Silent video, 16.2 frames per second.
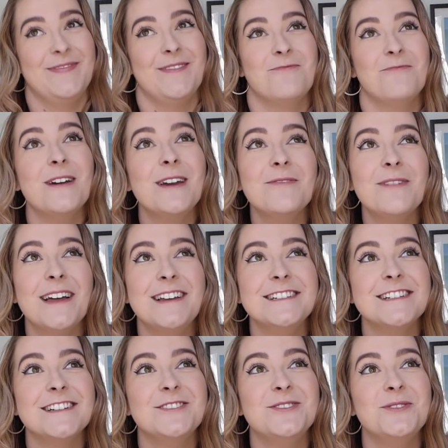we
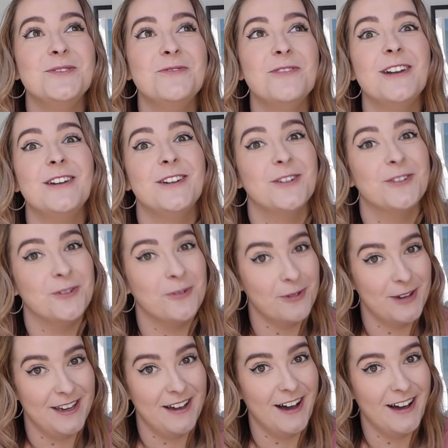went to
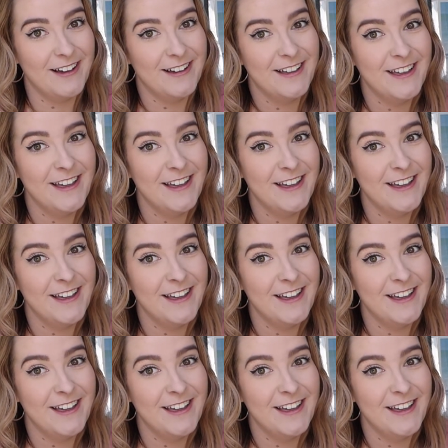Nagoya.